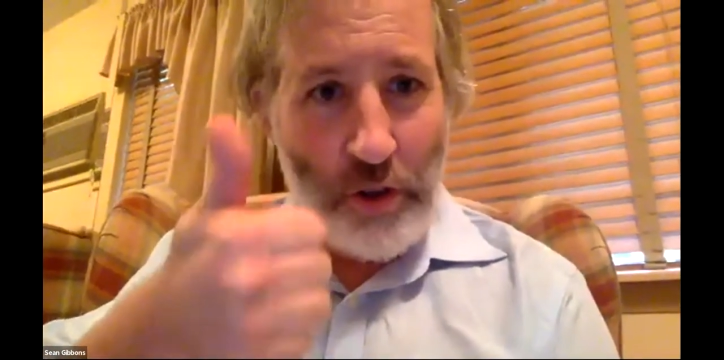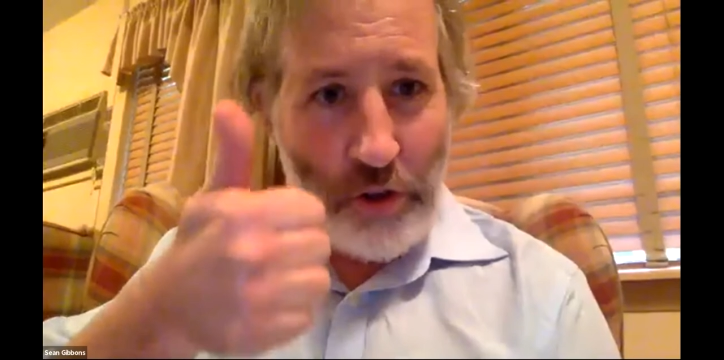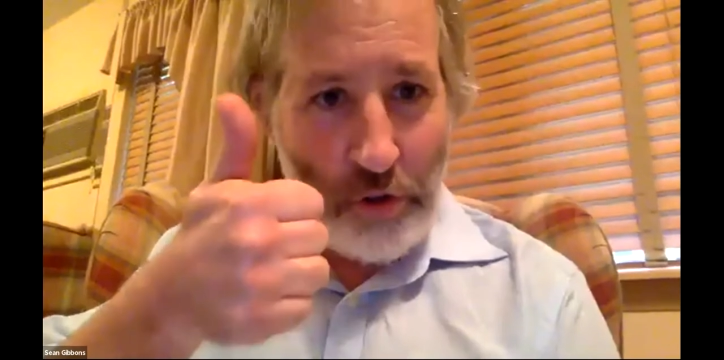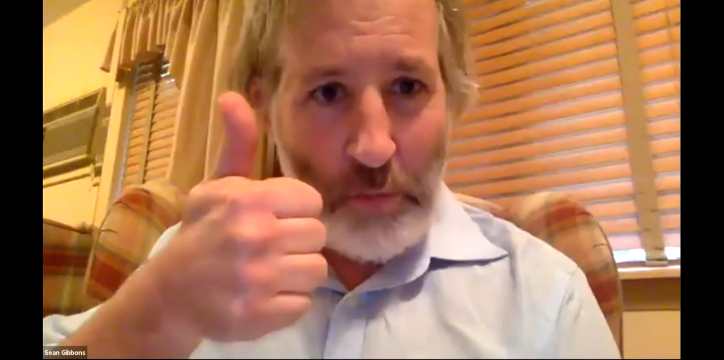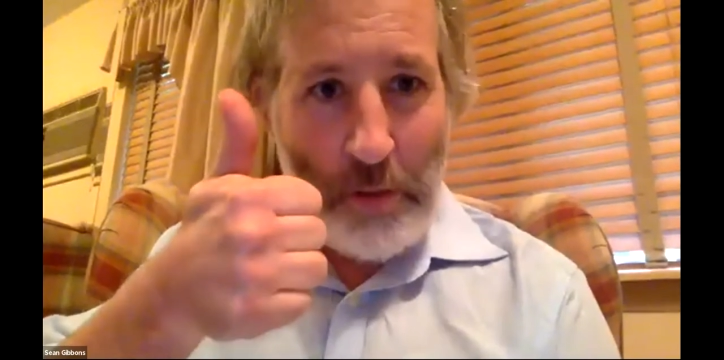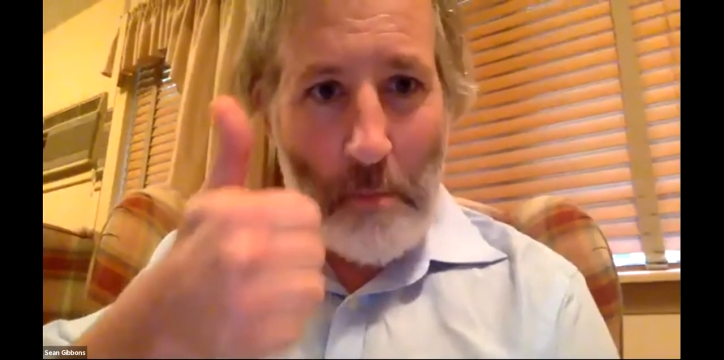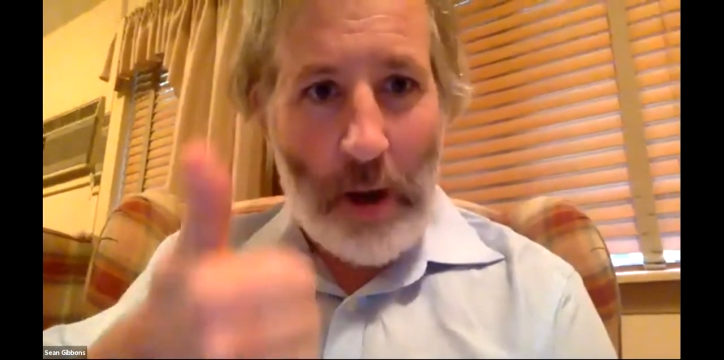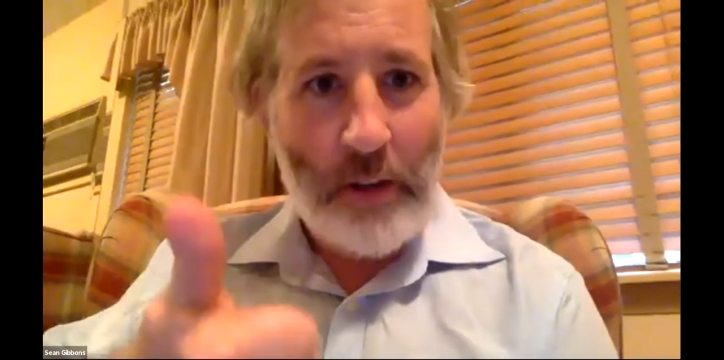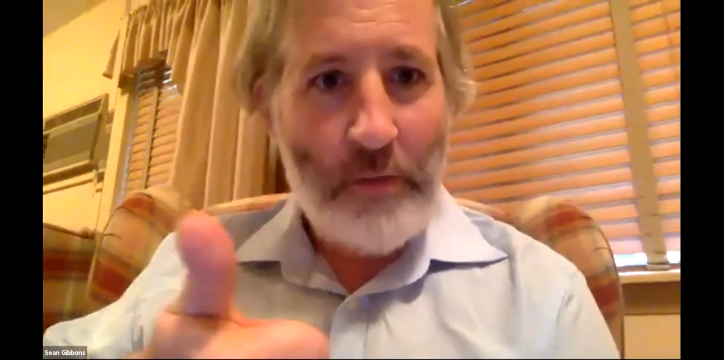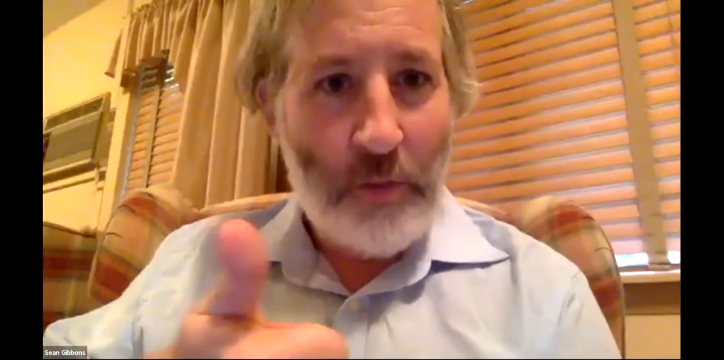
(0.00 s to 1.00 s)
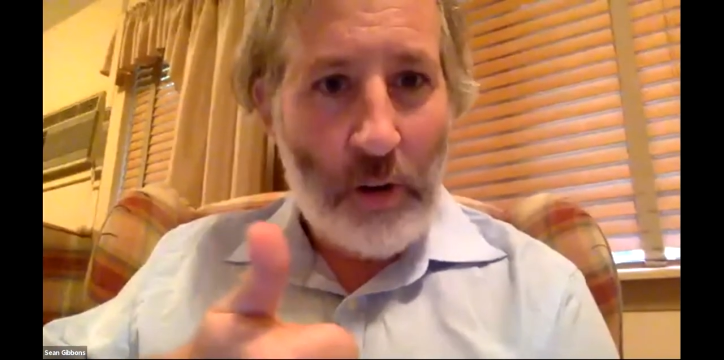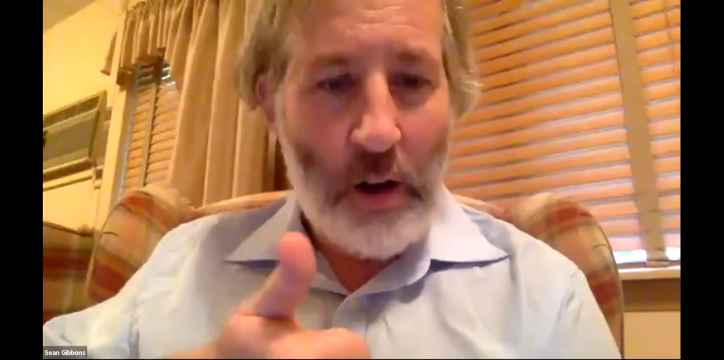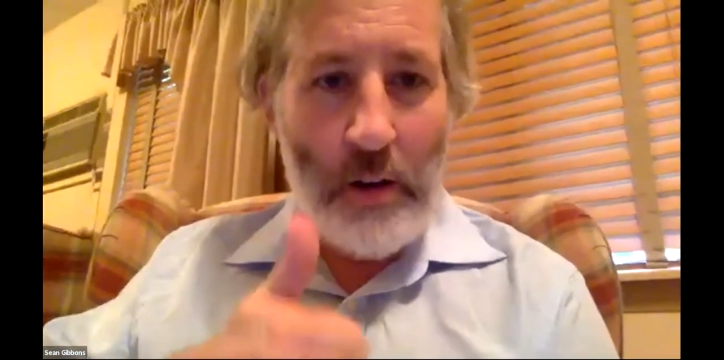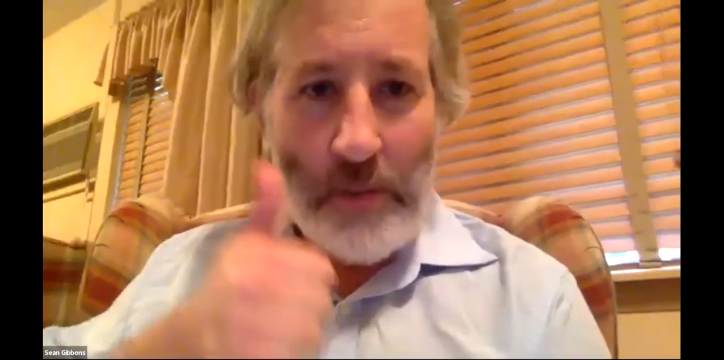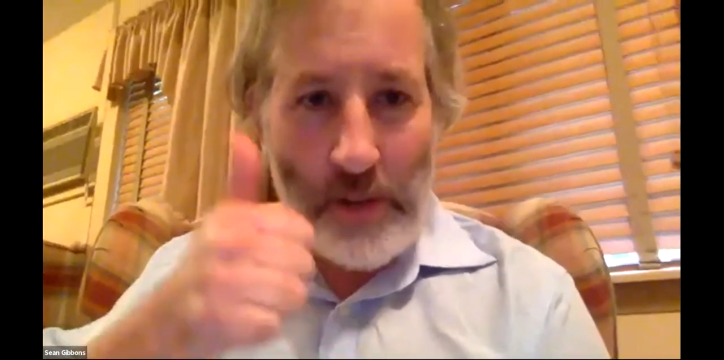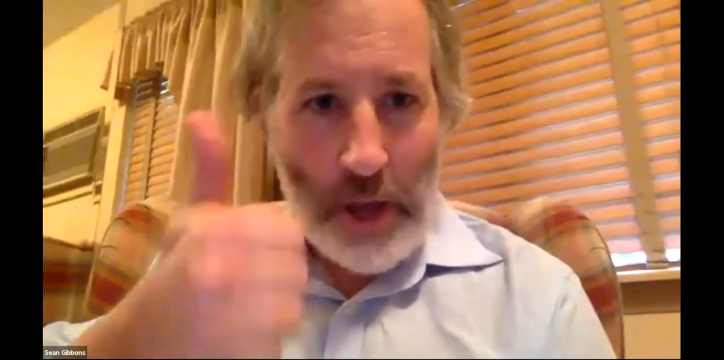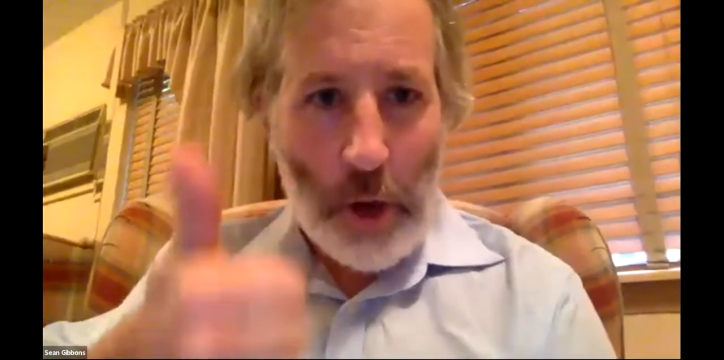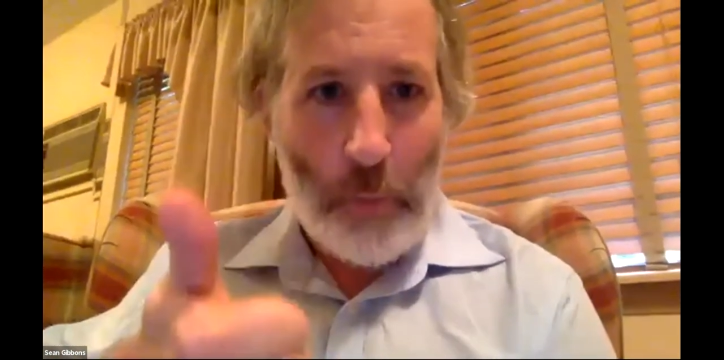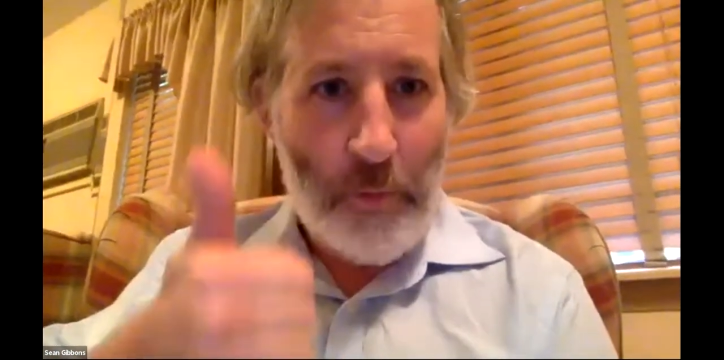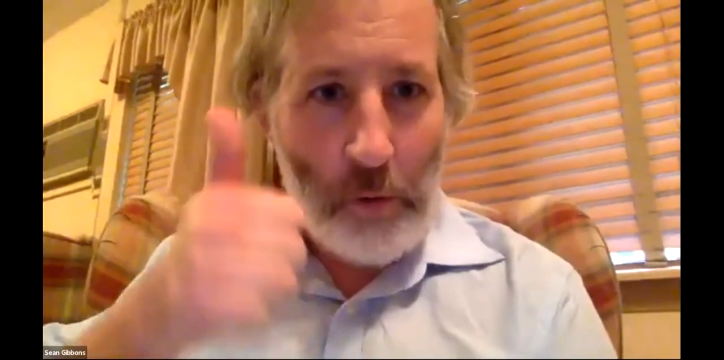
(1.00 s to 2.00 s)
to be mindful of and to
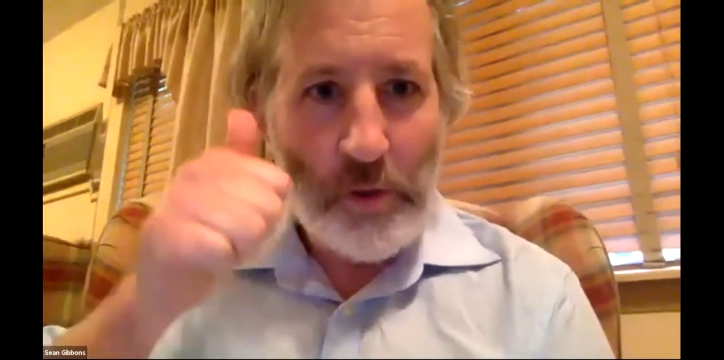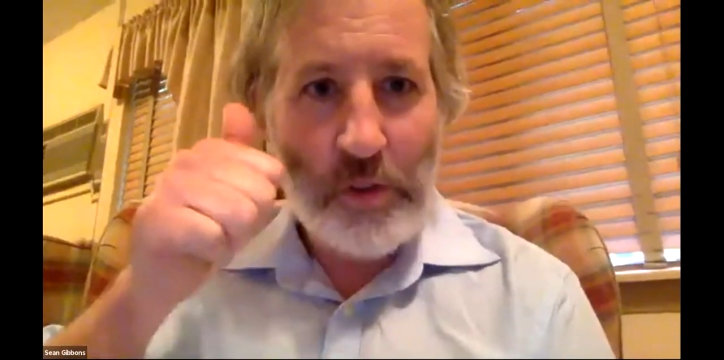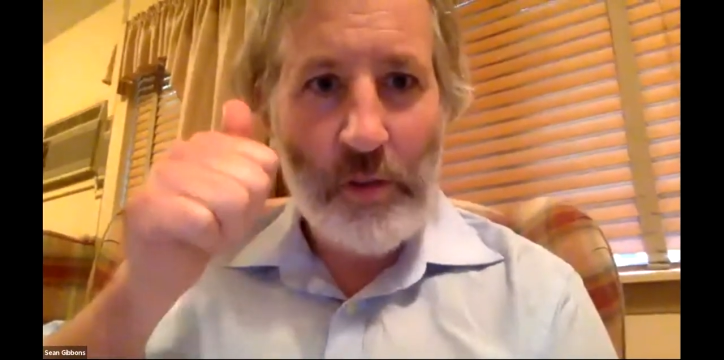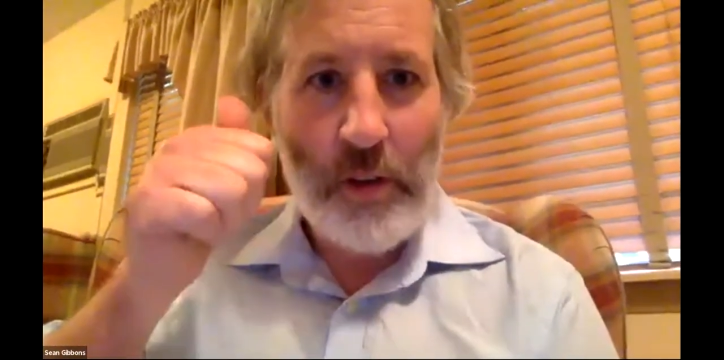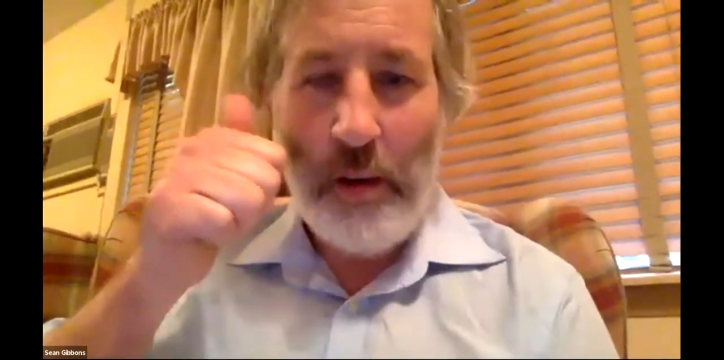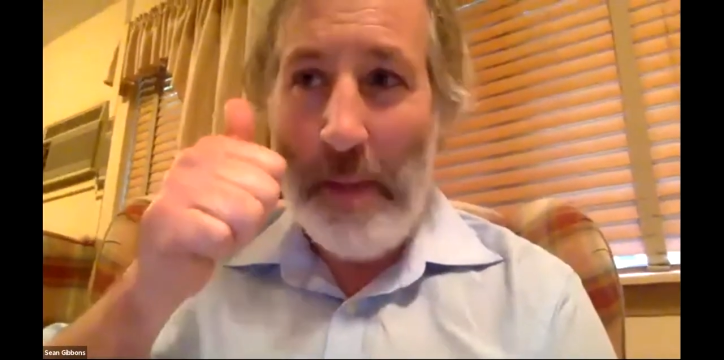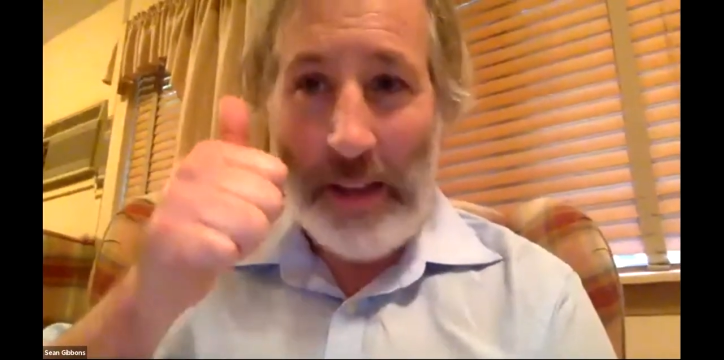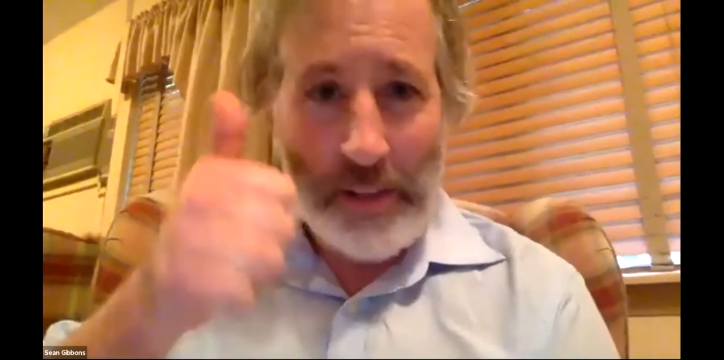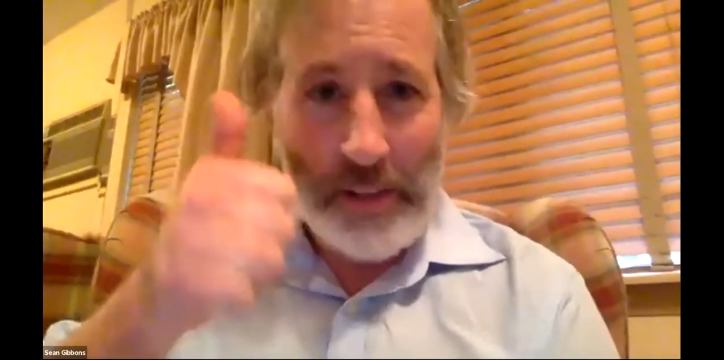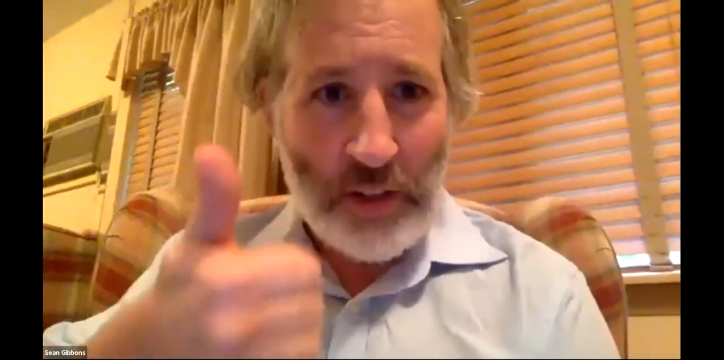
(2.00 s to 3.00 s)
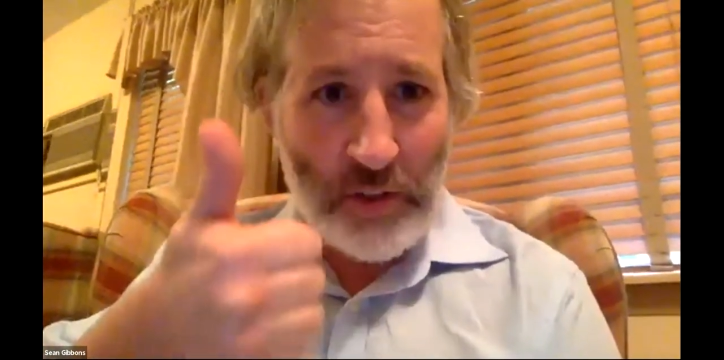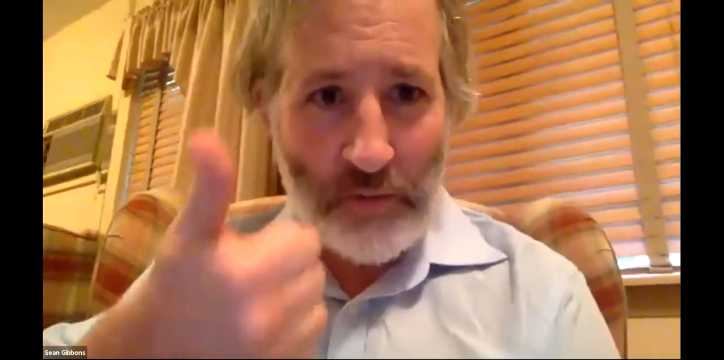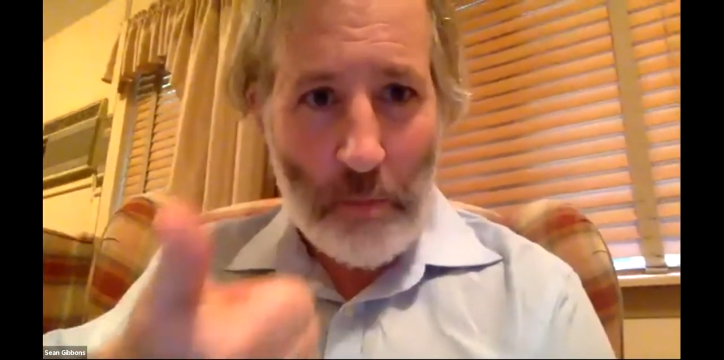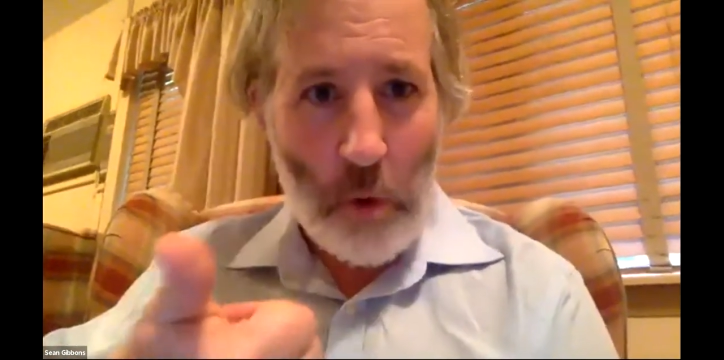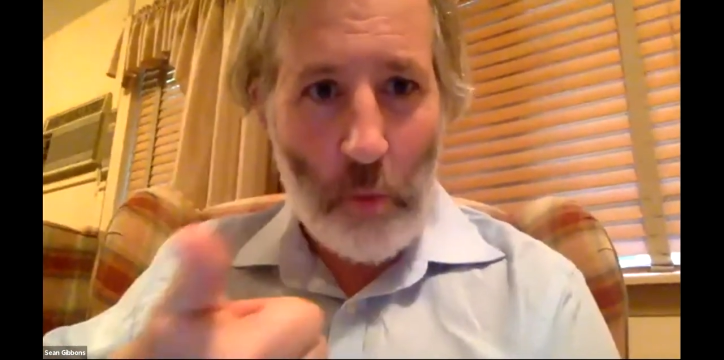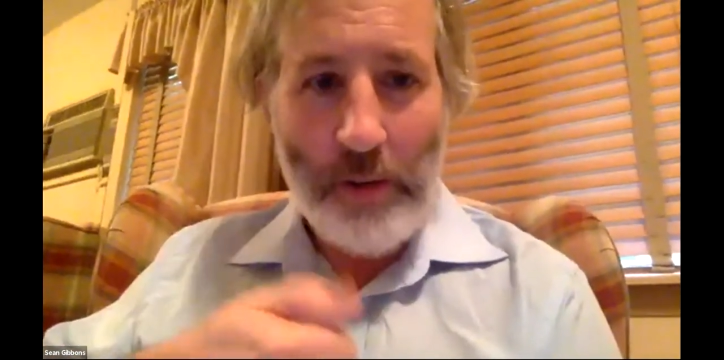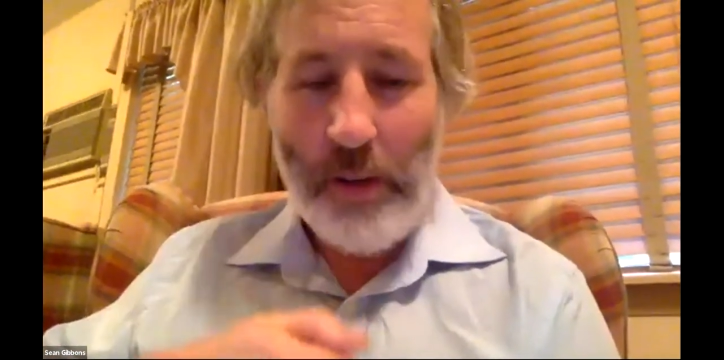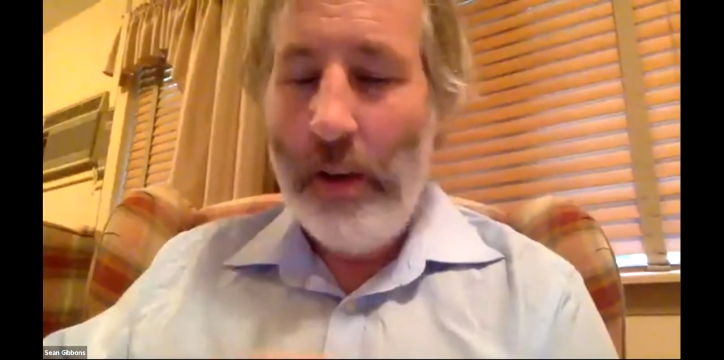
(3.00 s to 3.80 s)
help folks make sense of the moment.